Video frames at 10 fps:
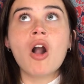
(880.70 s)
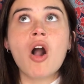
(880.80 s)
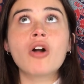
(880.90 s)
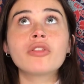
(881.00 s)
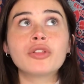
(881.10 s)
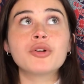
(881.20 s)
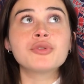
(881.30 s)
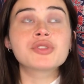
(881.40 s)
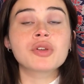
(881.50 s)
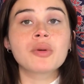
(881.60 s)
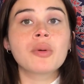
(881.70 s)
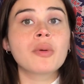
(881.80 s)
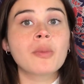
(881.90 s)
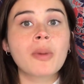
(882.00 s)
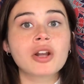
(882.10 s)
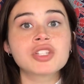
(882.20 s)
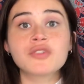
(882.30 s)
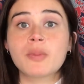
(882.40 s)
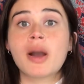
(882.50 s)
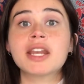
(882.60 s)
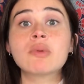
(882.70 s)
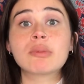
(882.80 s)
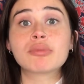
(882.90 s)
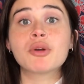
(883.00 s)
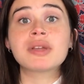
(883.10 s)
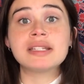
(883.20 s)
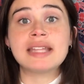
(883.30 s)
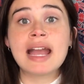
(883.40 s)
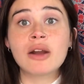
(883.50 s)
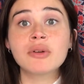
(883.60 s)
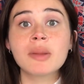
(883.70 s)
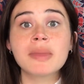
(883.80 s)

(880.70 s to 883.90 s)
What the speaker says: all those parts of your body were broken down